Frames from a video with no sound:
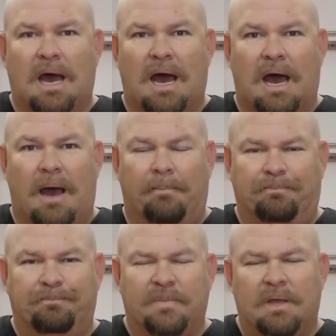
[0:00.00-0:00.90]

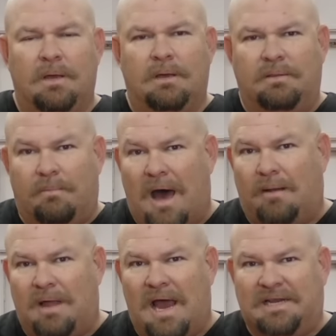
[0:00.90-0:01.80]
Um, the
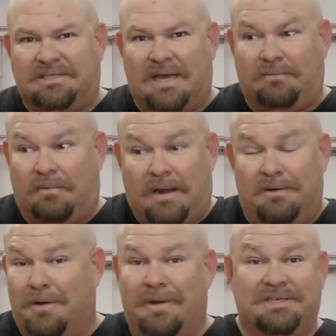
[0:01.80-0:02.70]
bottom line is that I
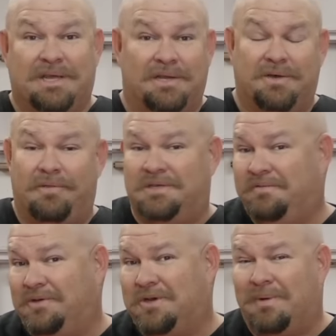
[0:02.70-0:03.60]
don't know what he's going to do with his
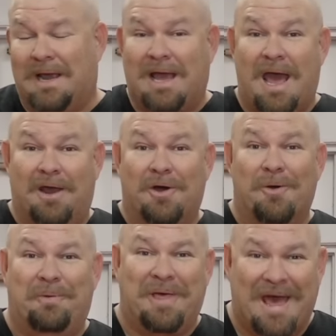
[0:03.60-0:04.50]
future, but I kind of
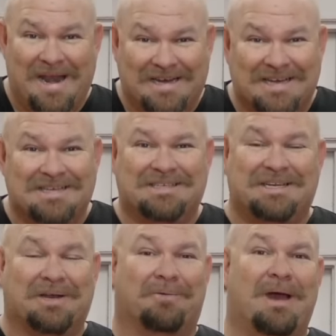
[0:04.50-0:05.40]
hope that he does
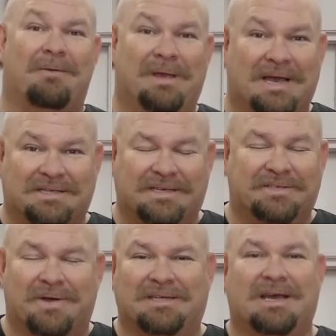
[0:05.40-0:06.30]
stick around because
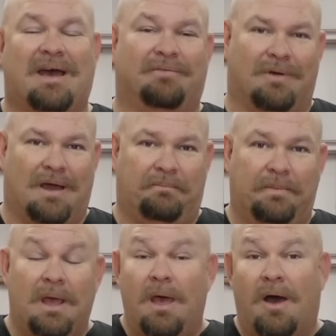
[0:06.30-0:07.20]
he's great to have around.
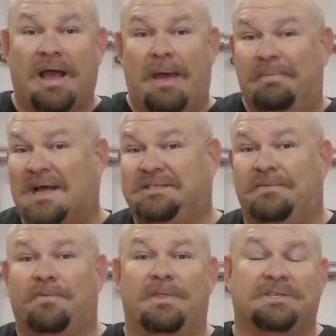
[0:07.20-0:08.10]
Okay, that's
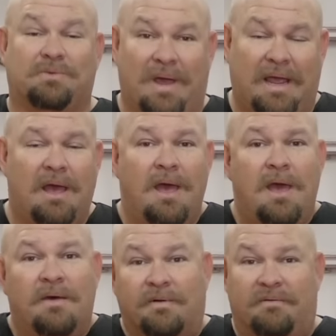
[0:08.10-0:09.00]
it for this week.
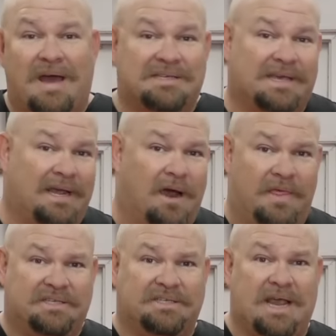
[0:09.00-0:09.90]
For the Fast Lane Car,
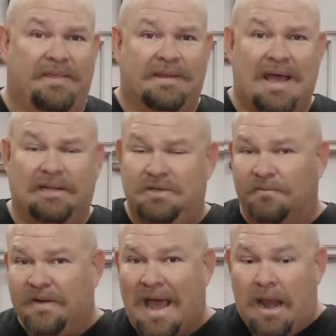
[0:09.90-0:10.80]
this is Nathan Adler. Don't
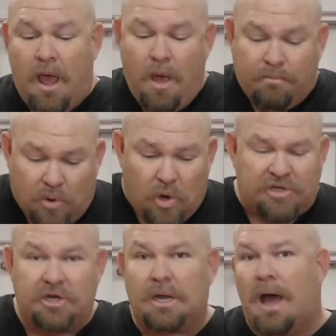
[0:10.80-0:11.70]
forget,
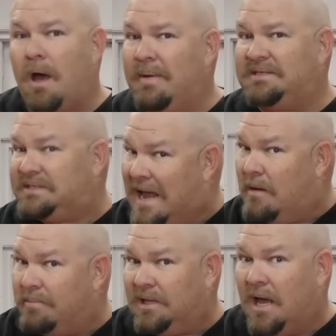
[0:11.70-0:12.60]
put your comments
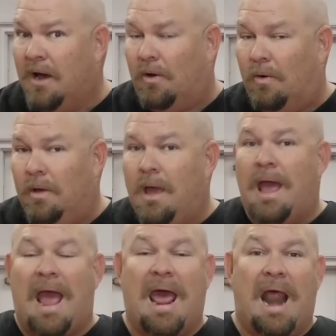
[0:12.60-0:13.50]
down below,
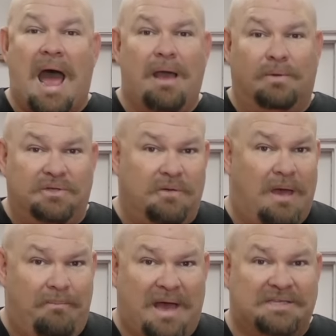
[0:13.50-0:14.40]
and I will do
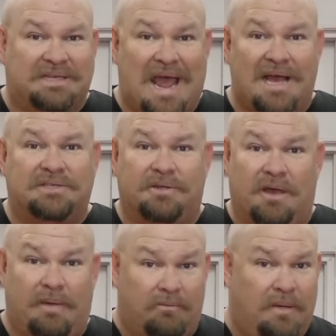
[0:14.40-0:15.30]
my best to answer
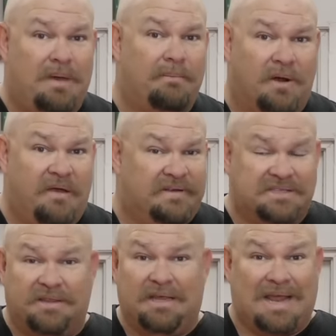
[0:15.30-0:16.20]
them. And remember, if it's
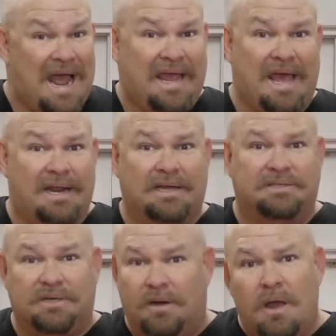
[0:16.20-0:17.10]
something that I can't
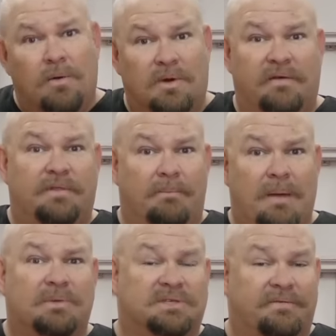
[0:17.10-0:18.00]
answer, one of the
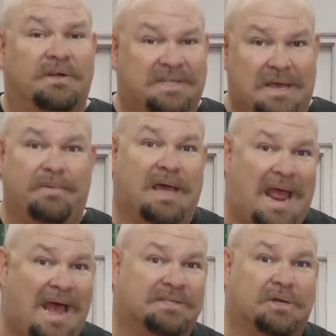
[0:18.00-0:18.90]
members of our team can
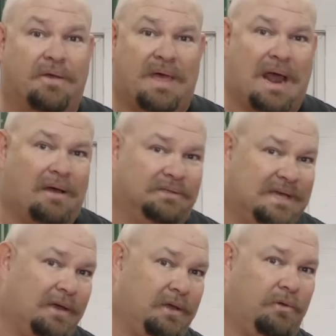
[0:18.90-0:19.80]
answer, and then I will
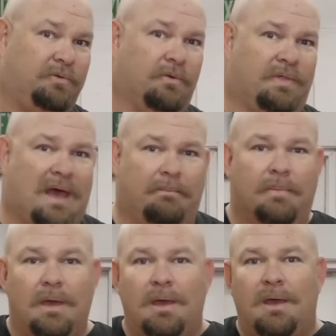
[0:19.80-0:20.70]
tell you through them.
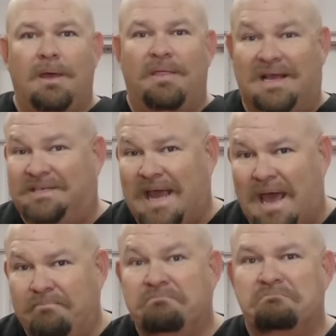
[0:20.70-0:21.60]
Thanks
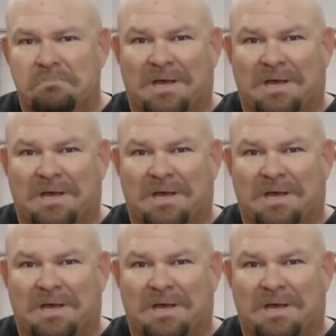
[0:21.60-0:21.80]
again.